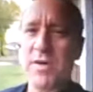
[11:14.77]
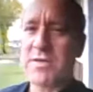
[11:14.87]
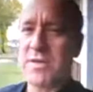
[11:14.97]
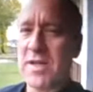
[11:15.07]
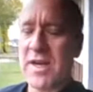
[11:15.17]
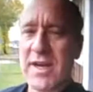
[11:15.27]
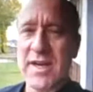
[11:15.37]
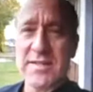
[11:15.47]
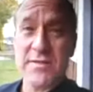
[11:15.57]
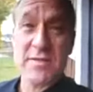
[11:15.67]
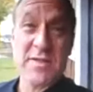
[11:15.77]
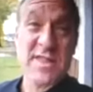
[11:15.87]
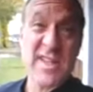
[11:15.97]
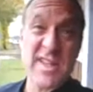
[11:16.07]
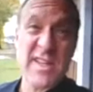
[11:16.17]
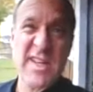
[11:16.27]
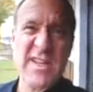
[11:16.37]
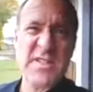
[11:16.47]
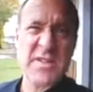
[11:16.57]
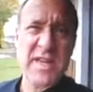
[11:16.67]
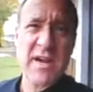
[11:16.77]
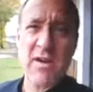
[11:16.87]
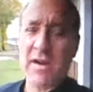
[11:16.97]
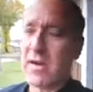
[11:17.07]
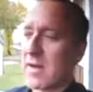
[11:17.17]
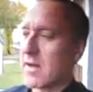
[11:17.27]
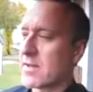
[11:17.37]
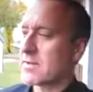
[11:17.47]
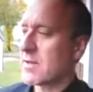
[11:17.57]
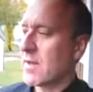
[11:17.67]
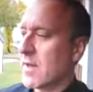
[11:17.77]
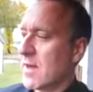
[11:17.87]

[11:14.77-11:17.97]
personal and I guess even slightly esoteric. I guess